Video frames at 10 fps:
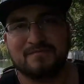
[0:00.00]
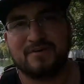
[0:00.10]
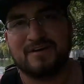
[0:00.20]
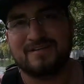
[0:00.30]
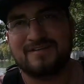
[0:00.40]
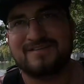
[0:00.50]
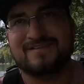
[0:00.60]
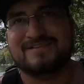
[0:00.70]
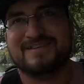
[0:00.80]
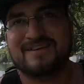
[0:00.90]
But
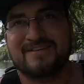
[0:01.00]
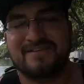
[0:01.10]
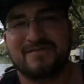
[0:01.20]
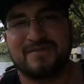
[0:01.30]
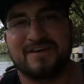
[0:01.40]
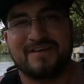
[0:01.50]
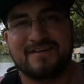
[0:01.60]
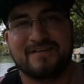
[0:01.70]
see y'all in a little bit.